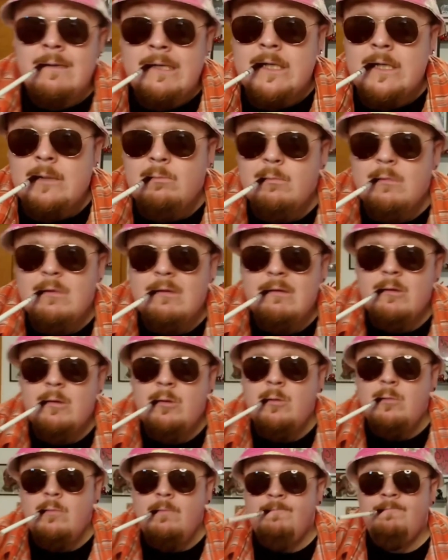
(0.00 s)
I'm gonna
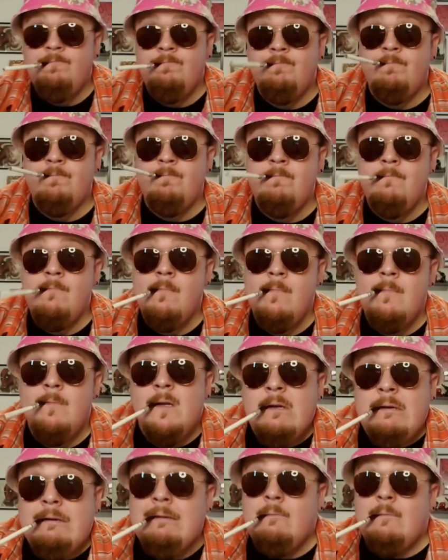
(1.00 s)
do,
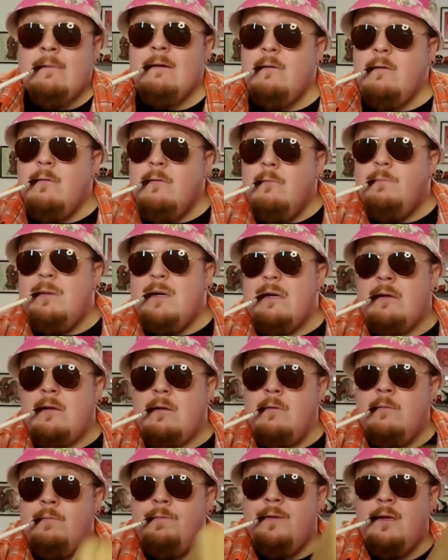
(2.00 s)
I'm gonna do a
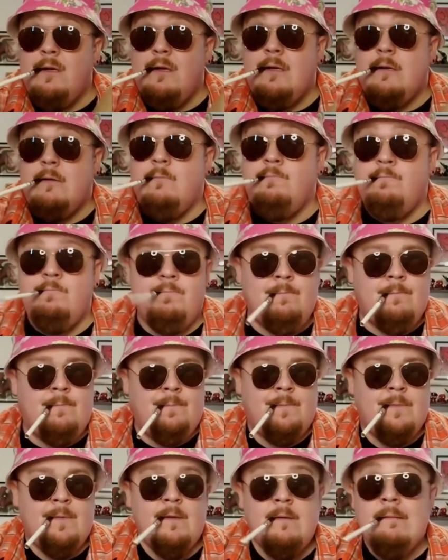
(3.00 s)
box opening.
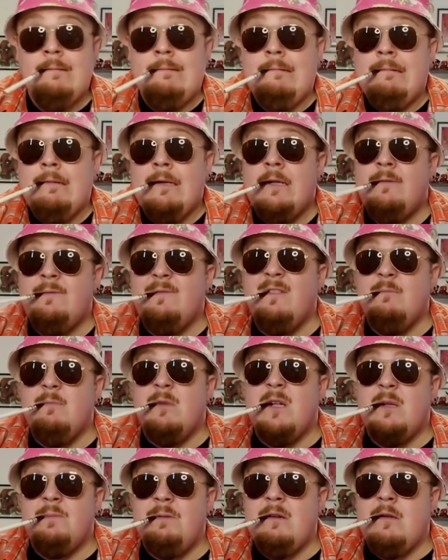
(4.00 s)
It's from
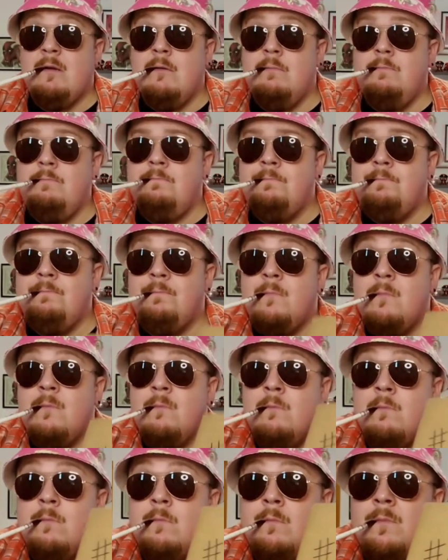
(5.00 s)
a special
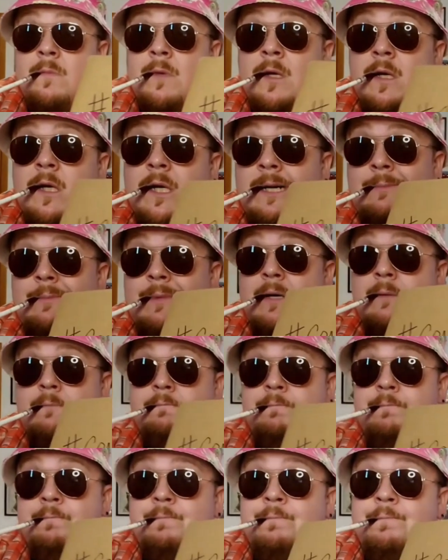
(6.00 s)
comic
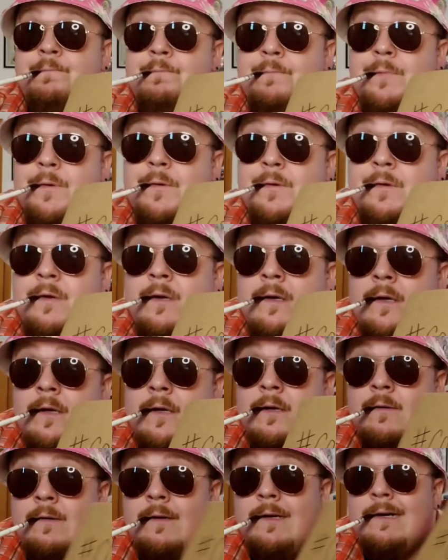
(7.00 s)

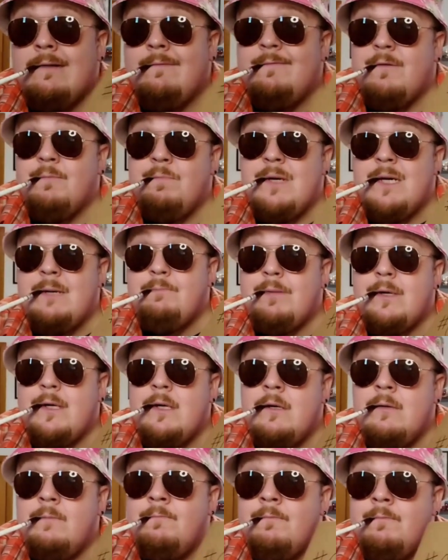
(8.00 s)
uh, for Pop
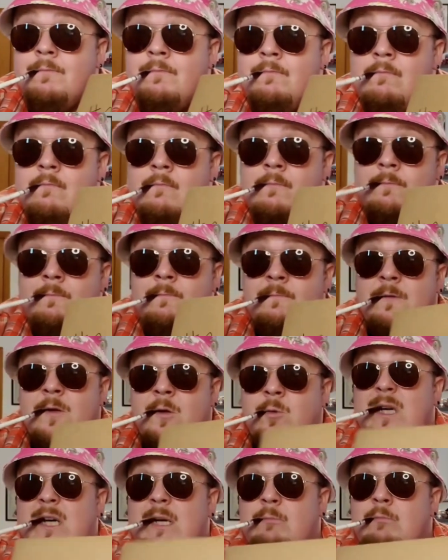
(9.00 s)

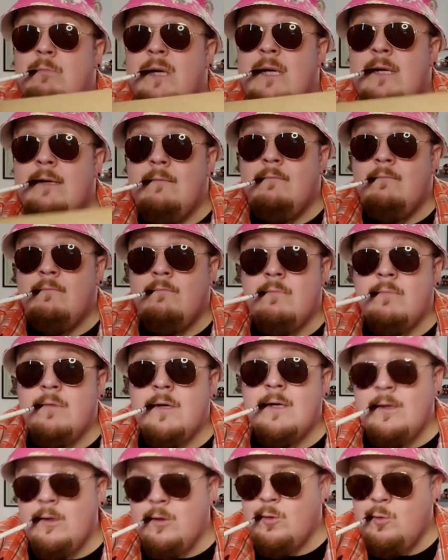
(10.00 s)
Swagman.
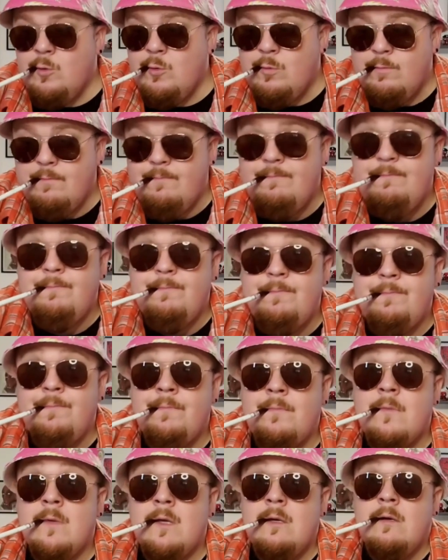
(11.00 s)
Hey,
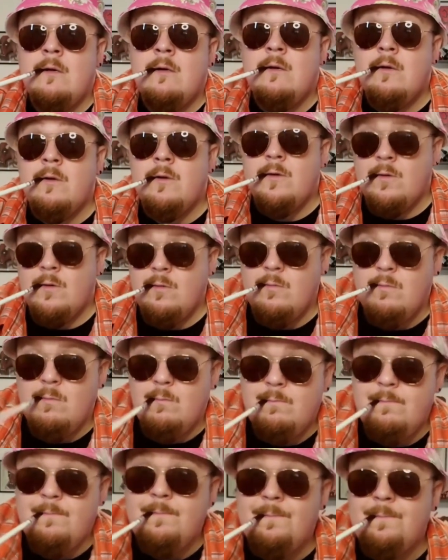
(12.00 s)

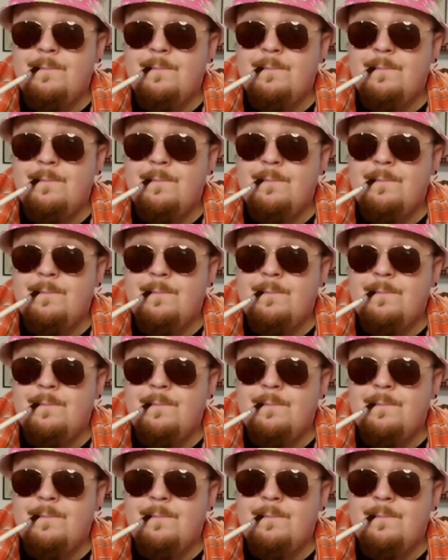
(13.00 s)
so,